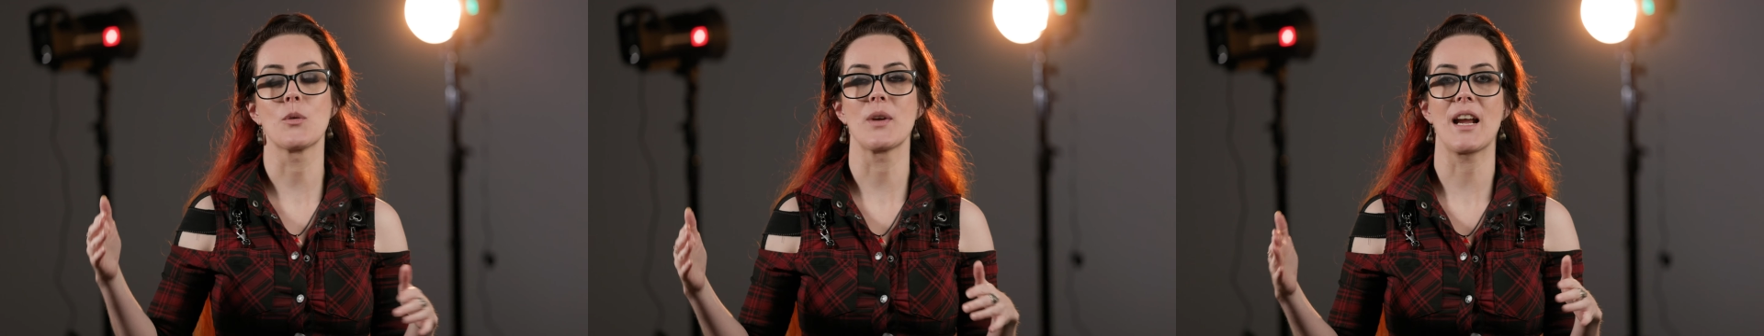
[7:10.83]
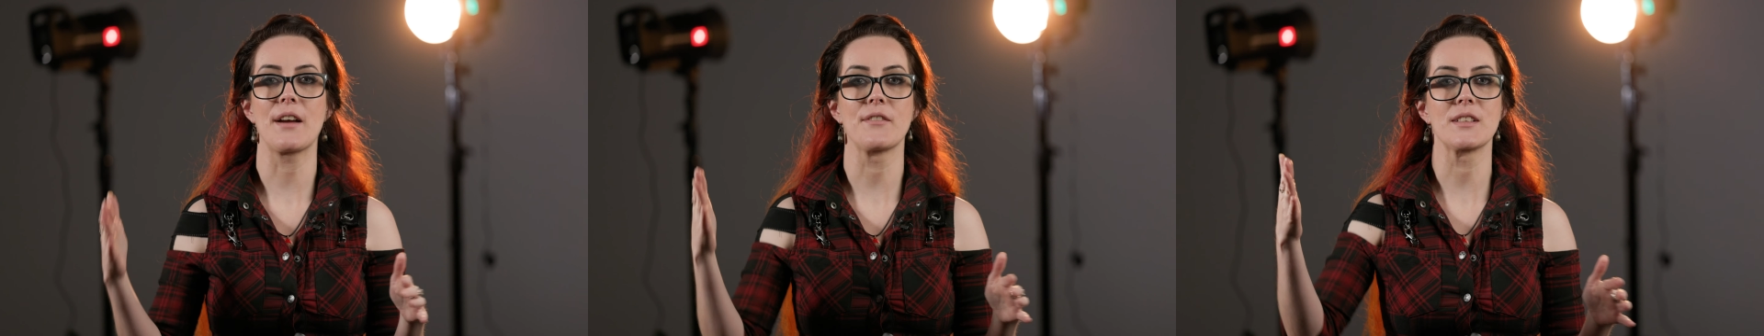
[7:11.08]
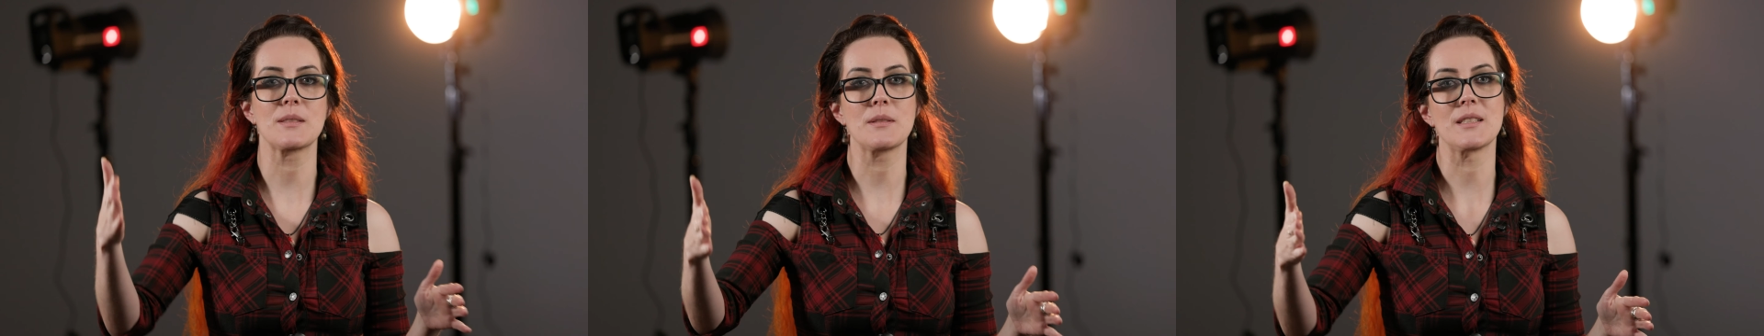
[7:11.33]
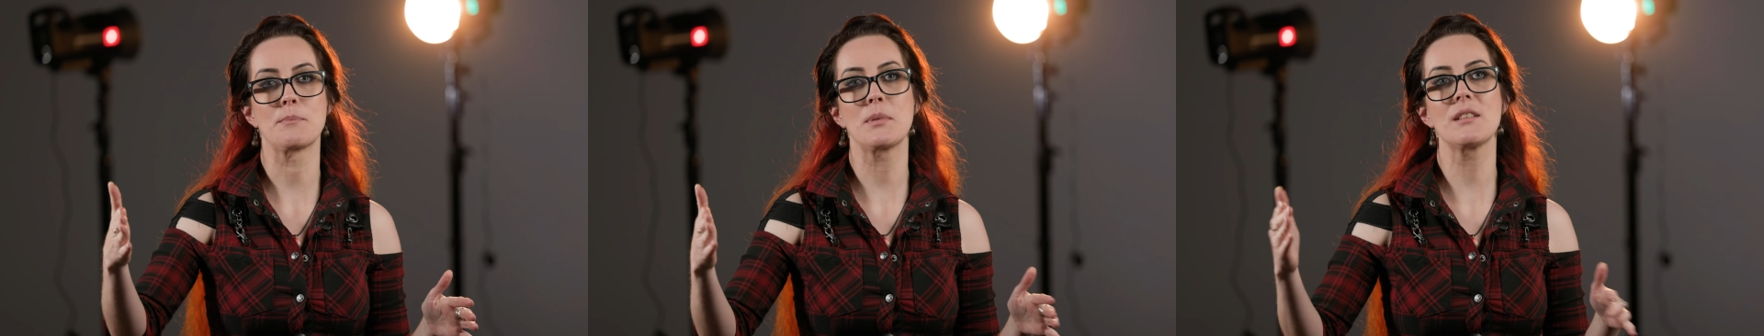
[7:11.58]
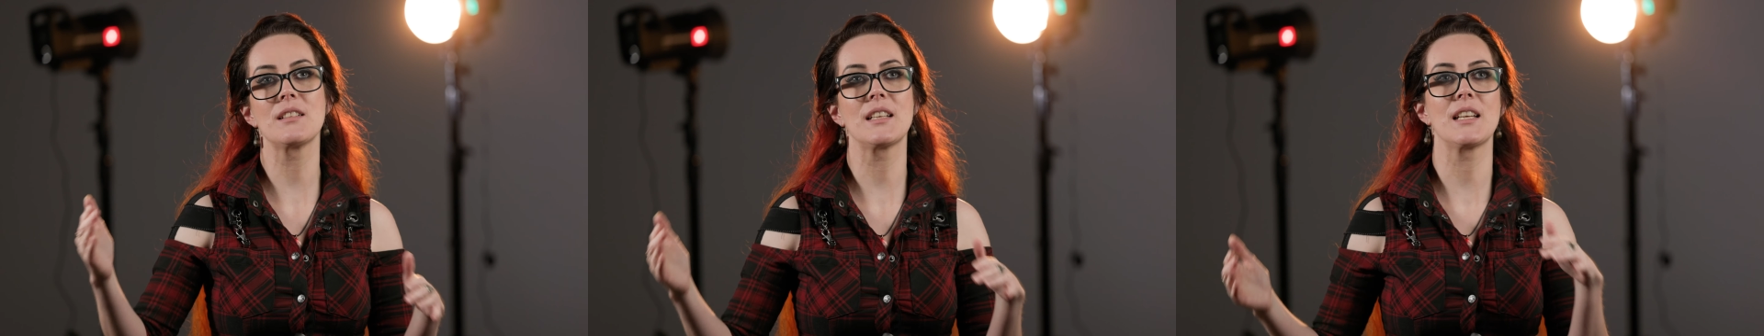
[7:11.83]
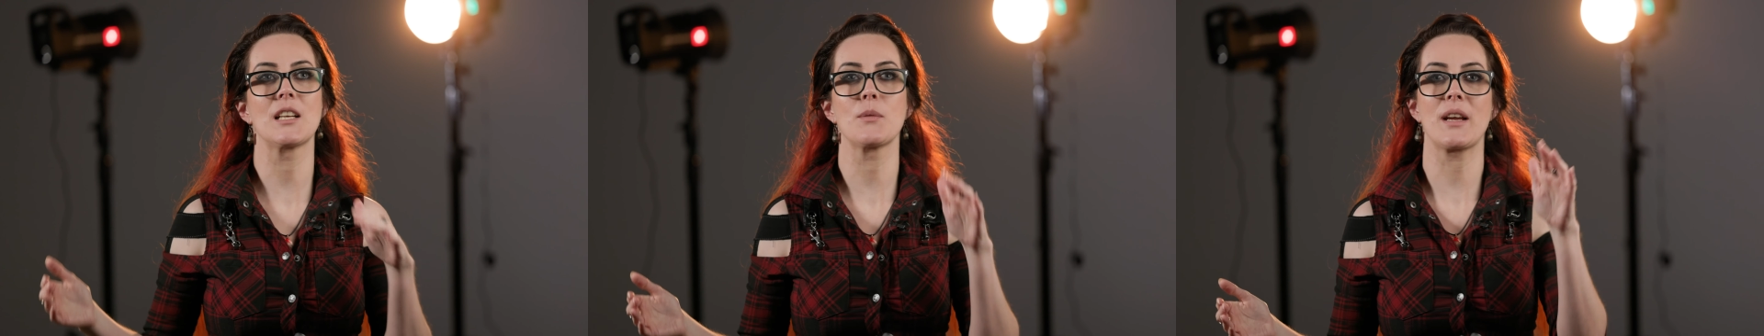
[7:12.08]
we have this
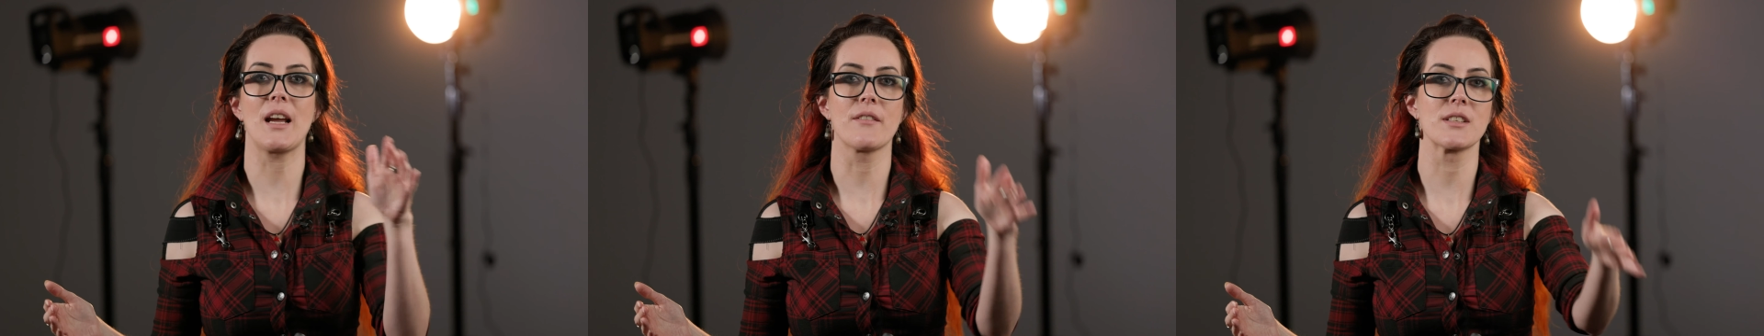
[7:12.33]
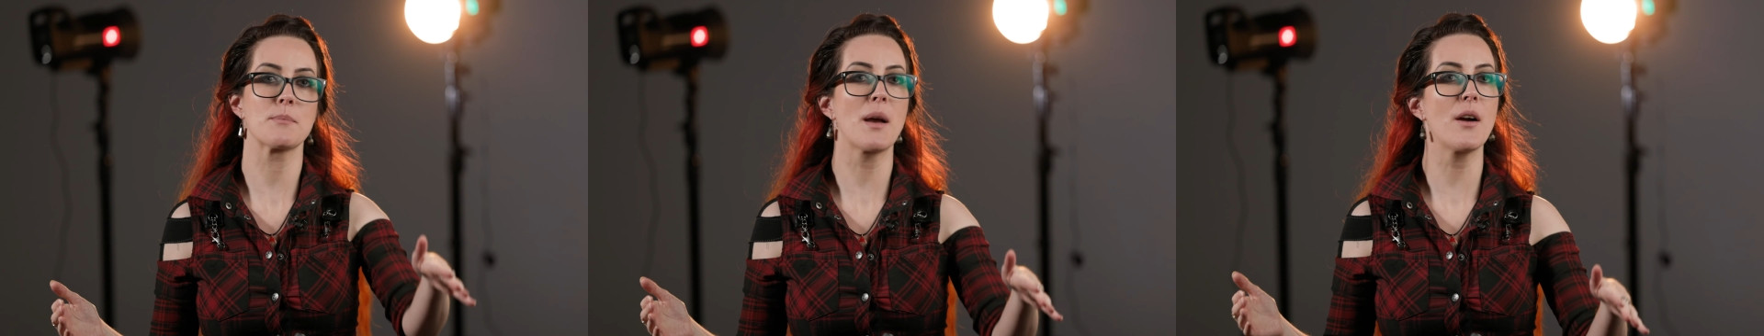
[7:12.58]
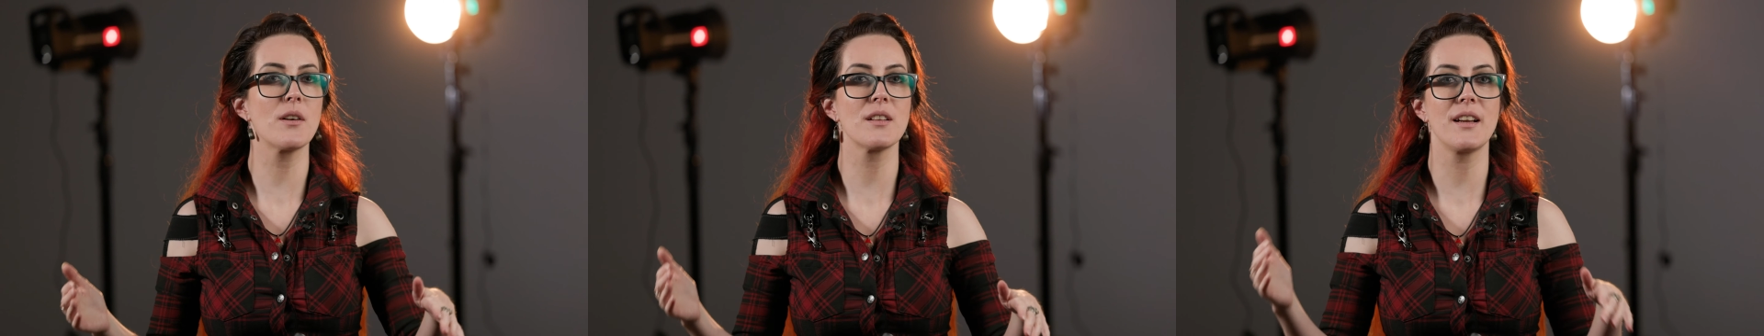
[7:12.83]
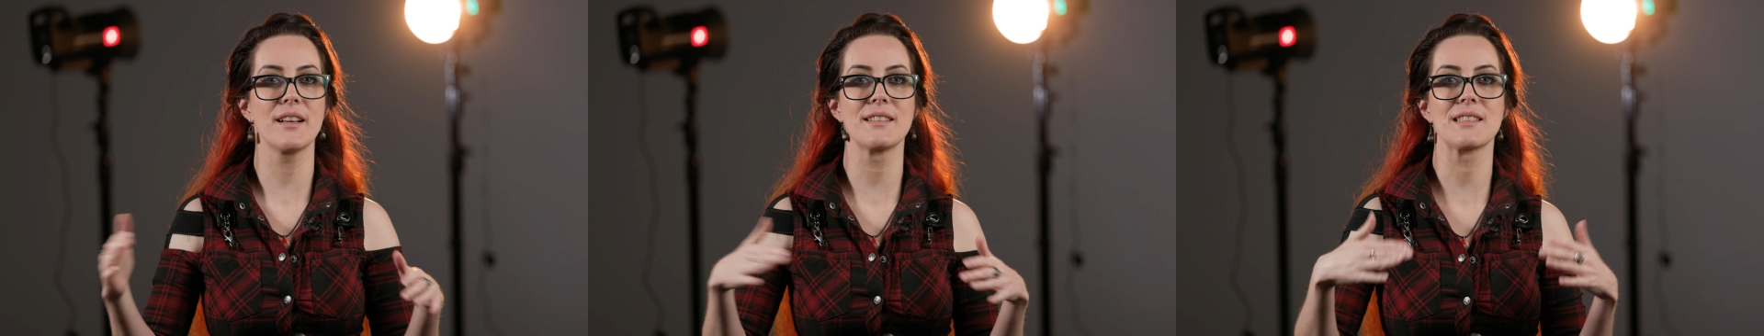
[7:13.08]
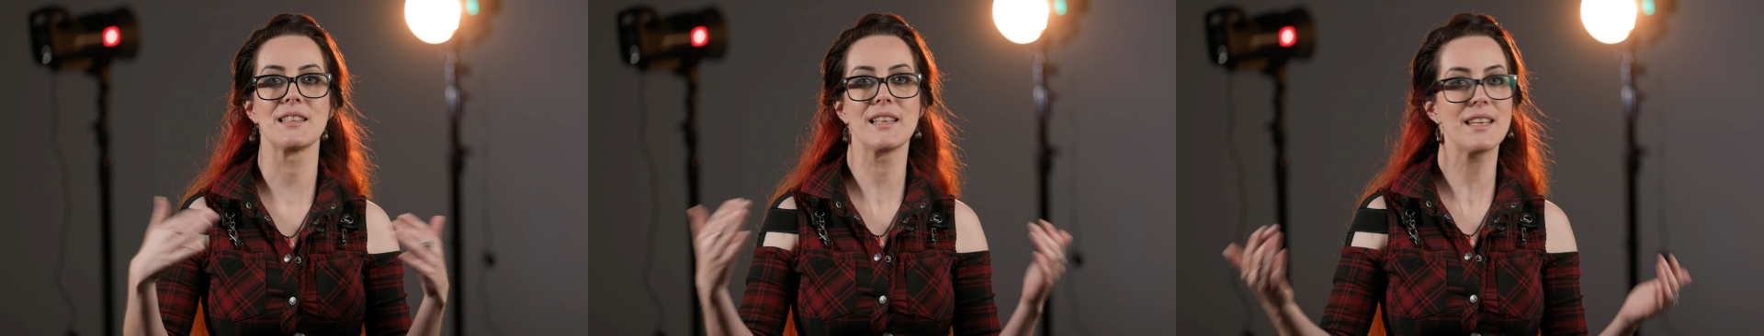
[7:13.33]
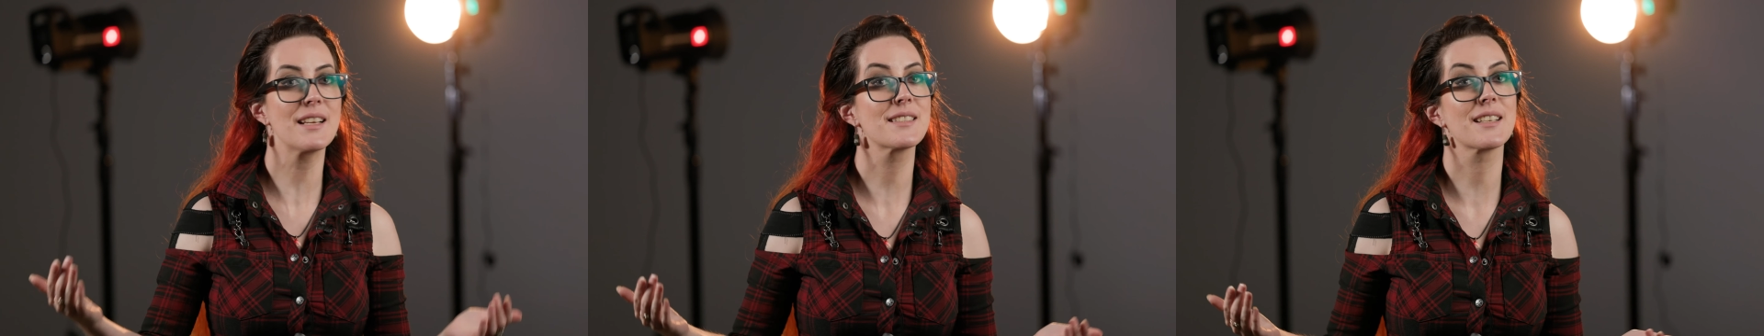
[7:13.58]
building or we have these power lines, and
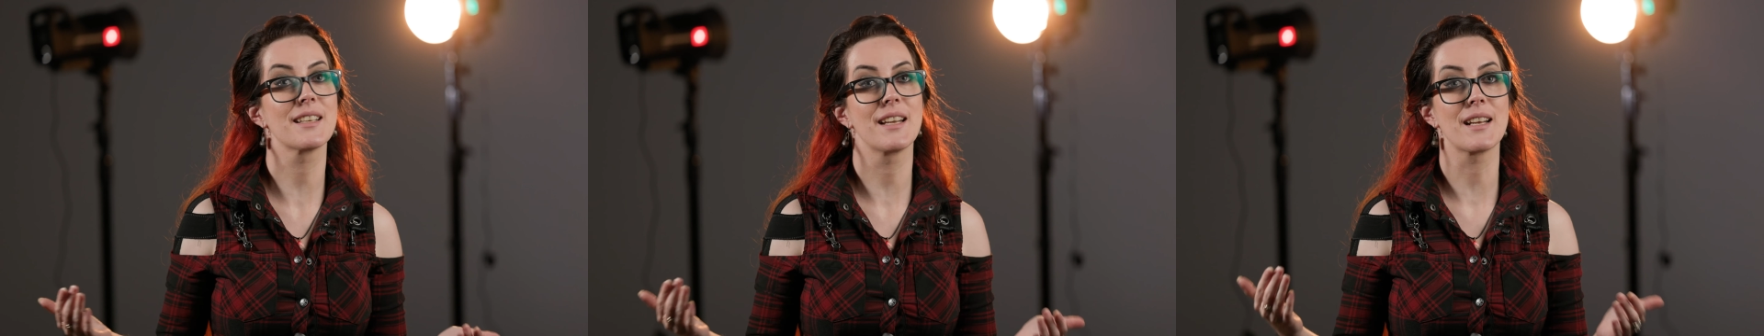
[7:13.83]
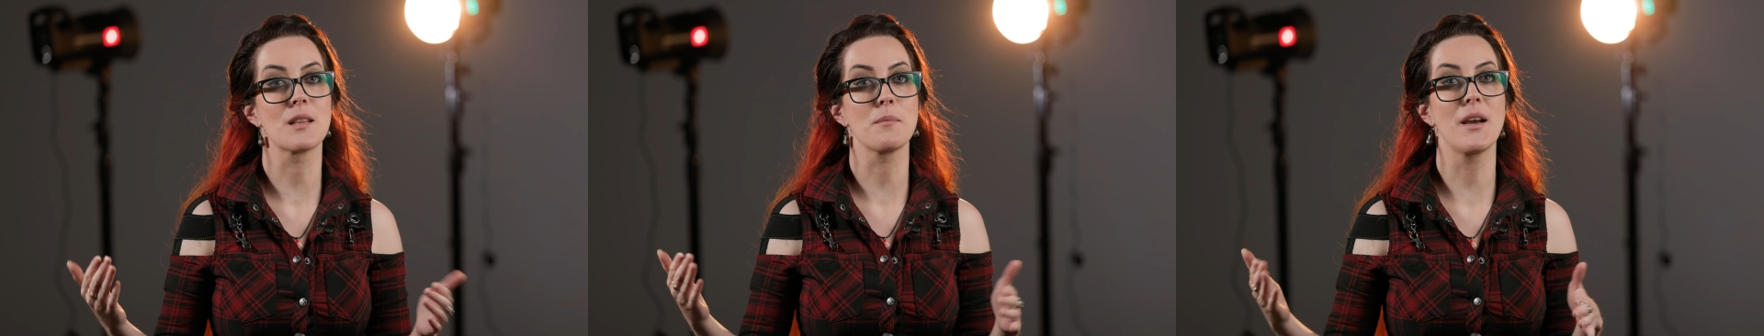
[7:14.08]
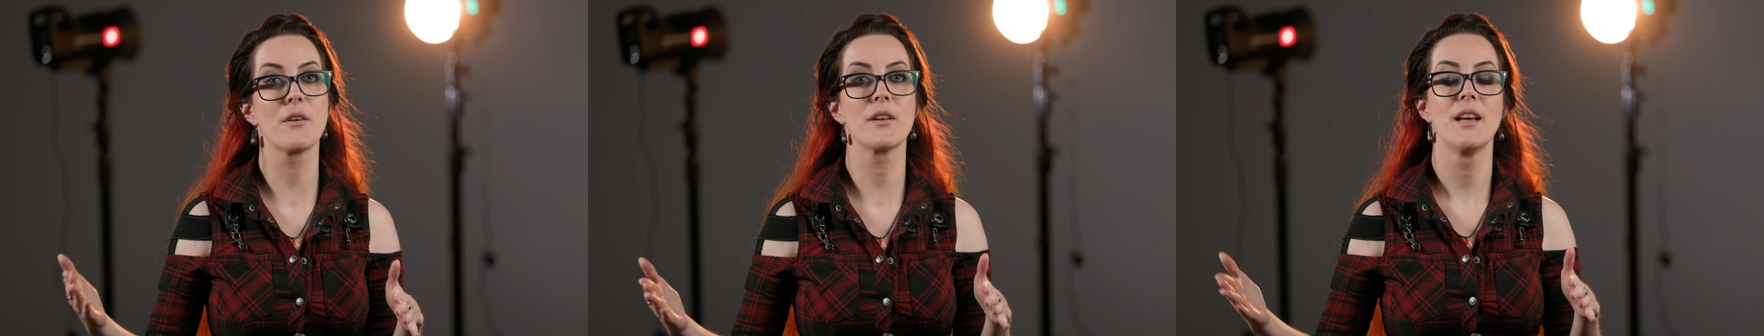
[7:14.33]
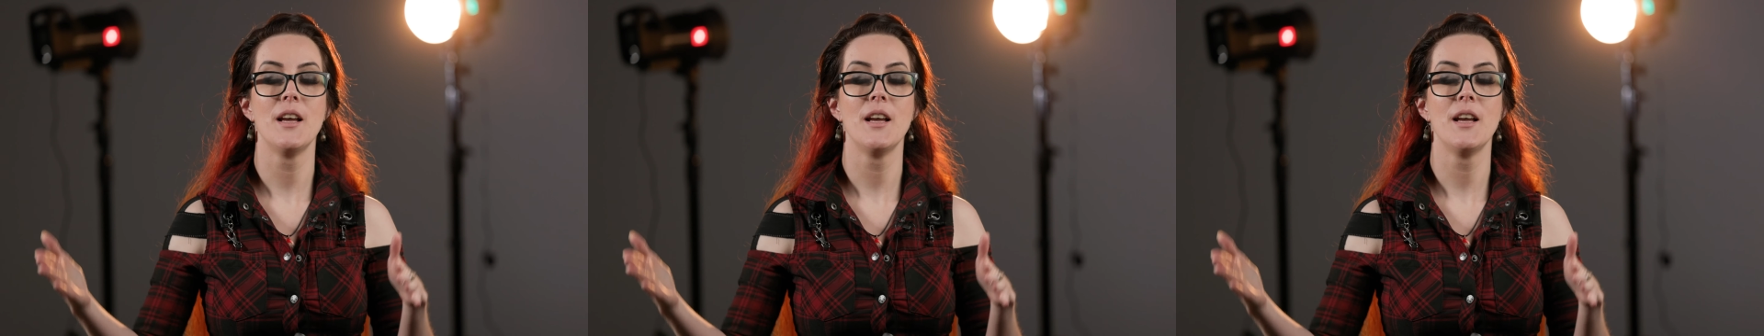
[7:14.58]
like, yes, I can edit them out.